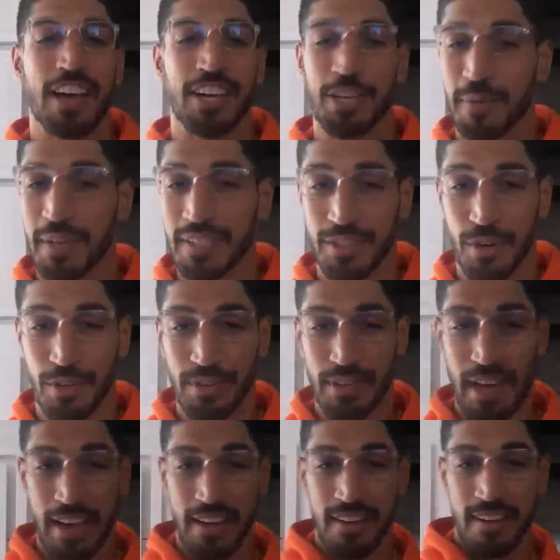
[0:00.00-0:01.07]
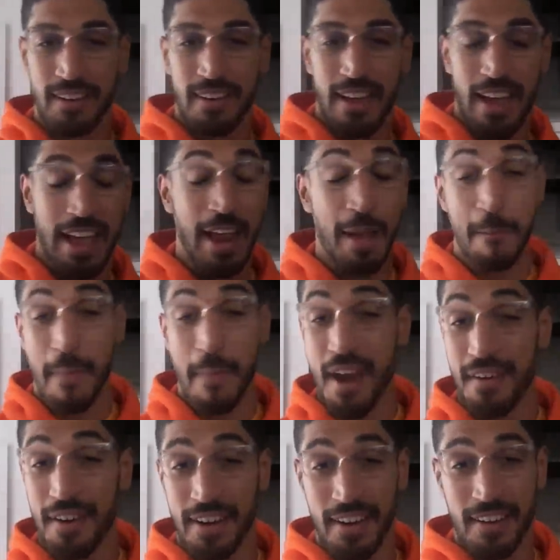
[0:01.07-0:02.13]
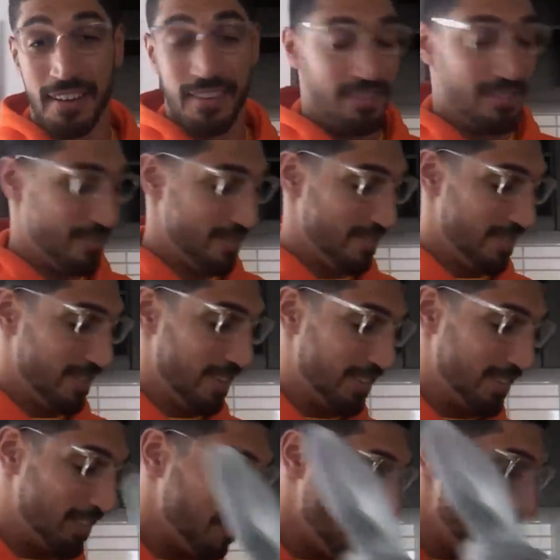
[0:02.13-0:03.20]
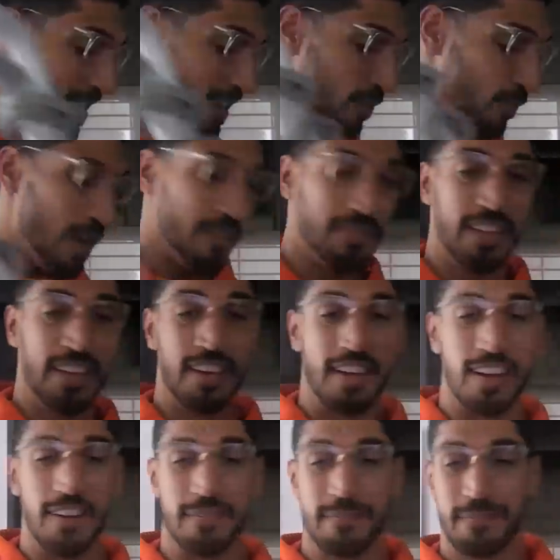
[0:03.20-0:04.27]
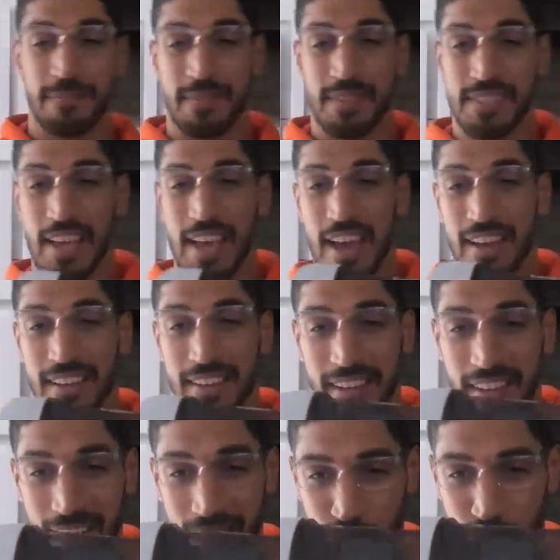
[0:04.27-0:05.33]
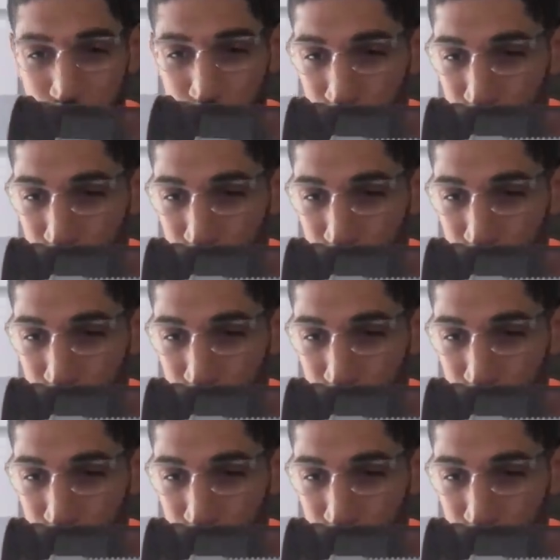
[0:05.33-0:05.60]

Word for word: vacuum cleaner online, and I married it. This is my new wife, Linda. Say hi, Linda.